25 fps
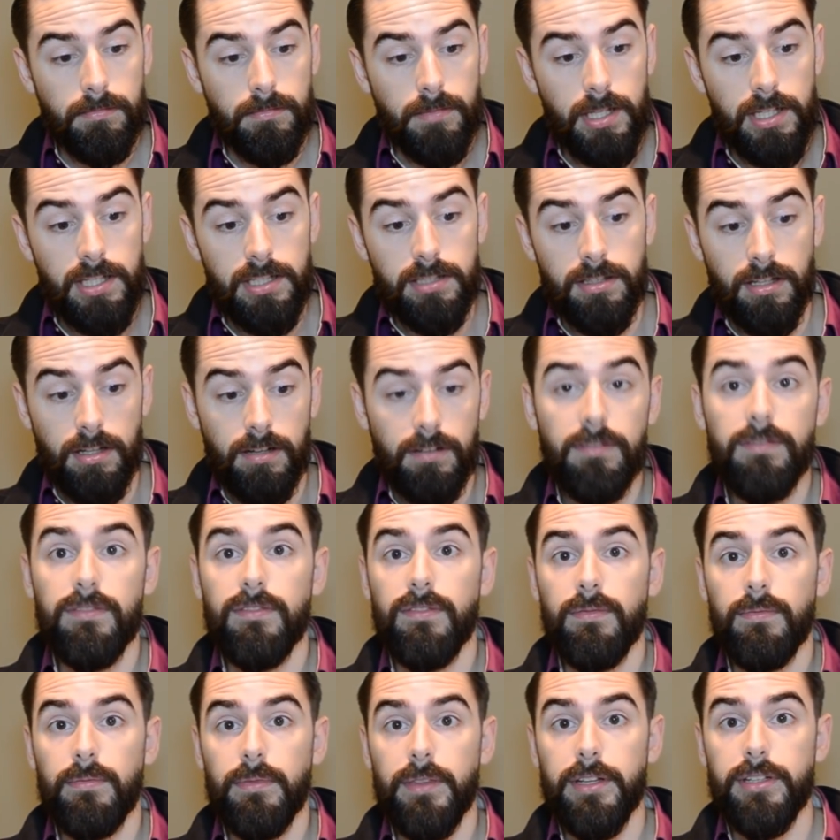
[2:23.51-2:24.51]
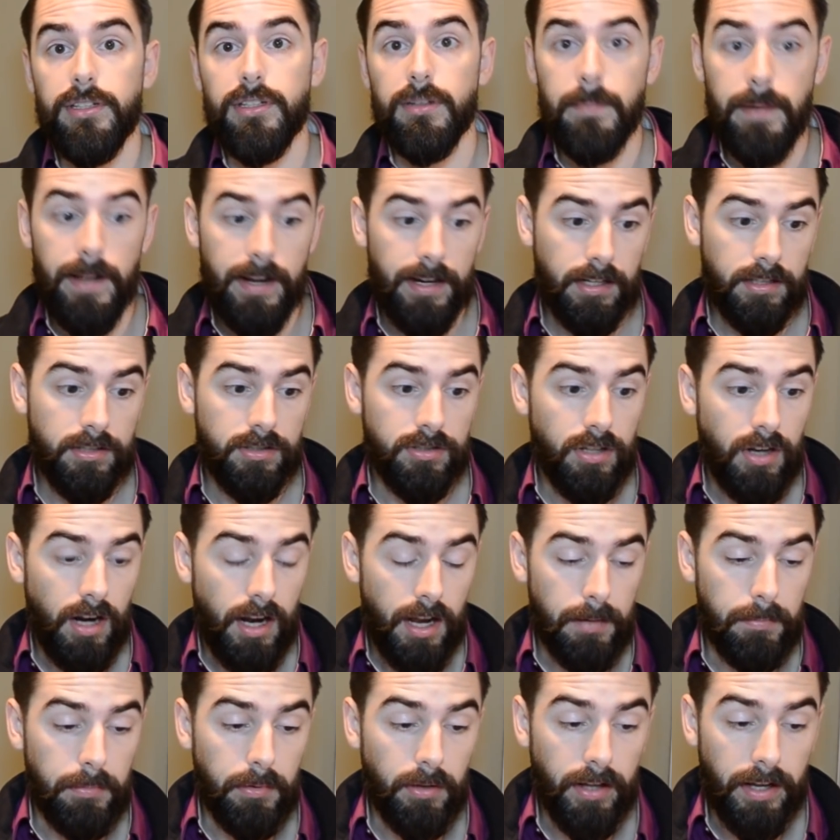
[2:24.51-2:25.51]
is of the Germanic
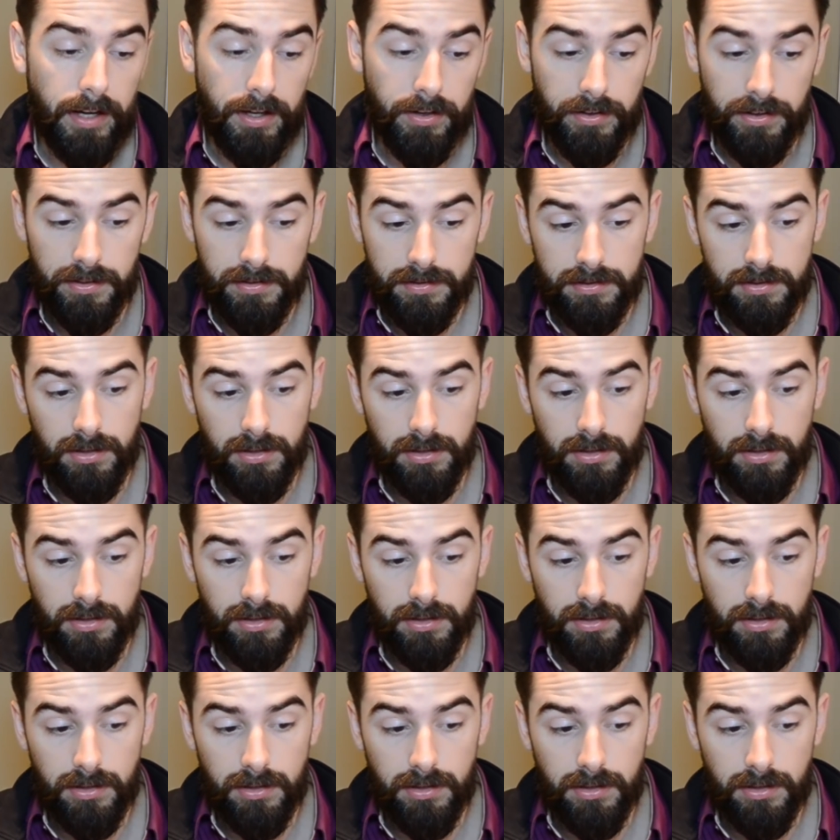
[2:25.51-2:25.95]
tribal areas.